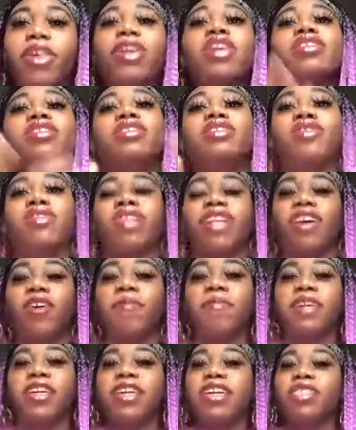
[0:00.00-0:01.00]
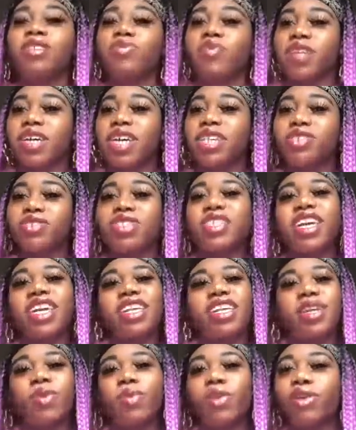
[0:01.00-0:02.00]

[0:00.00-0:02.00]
So help me get to 100, and then we're